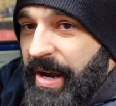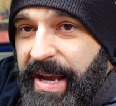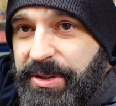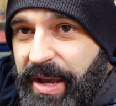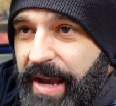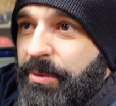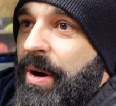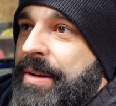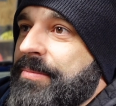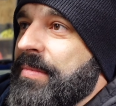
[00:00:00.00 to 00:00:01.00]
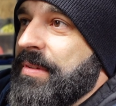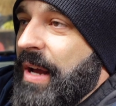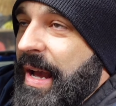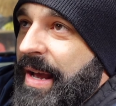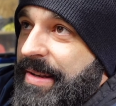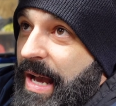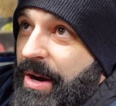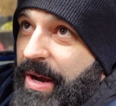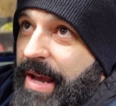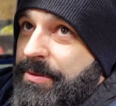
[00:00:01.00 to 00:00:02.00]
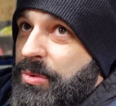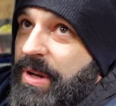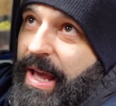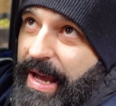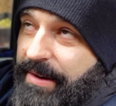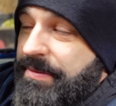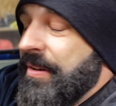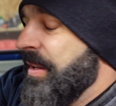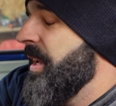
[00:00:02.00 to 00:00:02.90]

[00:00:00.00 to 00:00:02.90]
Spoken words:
I had to have one. Now I have 2.5.